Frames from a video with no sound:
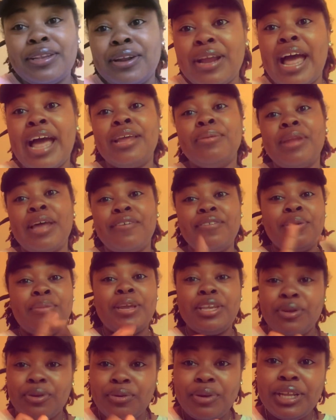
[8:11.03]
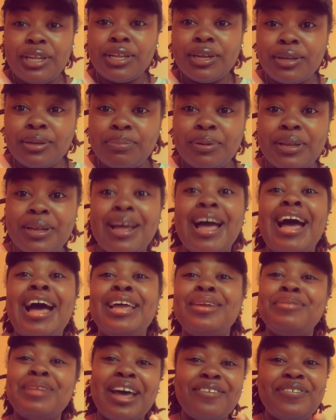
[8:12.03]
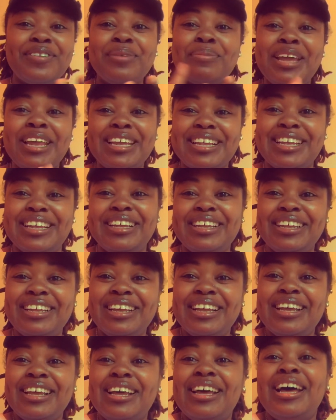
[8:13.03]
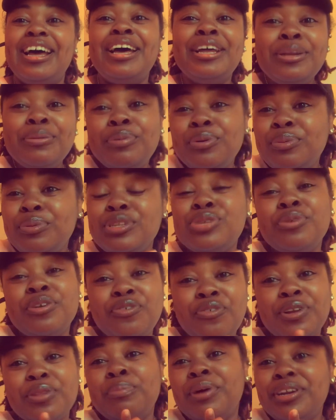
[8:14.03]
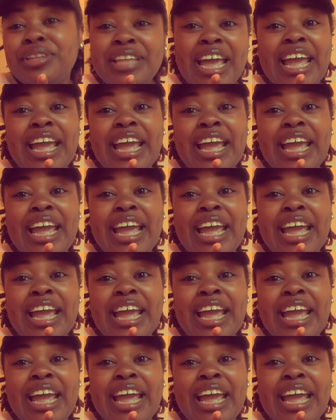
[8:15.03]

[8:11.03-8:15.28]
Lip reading: I am not finna make your Greek cup. I am not finna make Honey Boo Boo 24th birthday